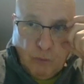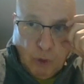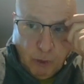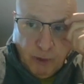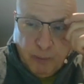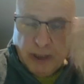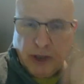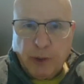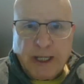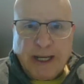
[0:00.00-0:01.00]
we've been
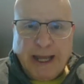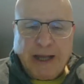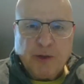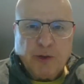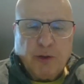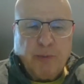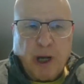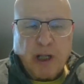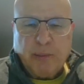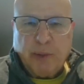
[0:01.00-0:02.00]
doing an annual
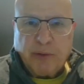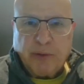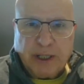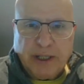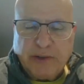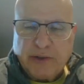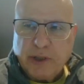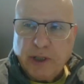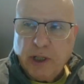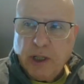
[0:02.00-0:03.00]
bottle and bond release.
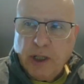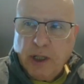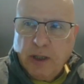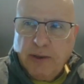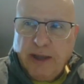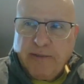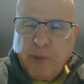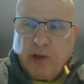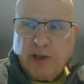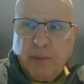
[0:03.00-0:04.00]
They've
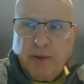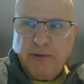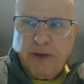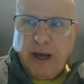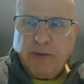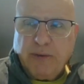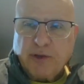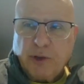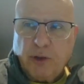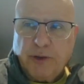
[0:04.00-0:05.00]
mostly been 5 years
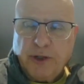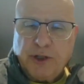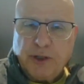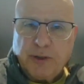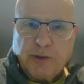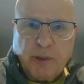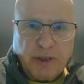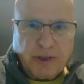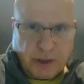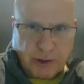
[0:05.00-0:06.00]
old. This year is going to be
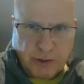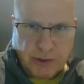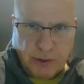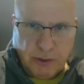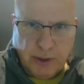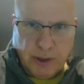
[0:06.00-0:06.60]
6 years old.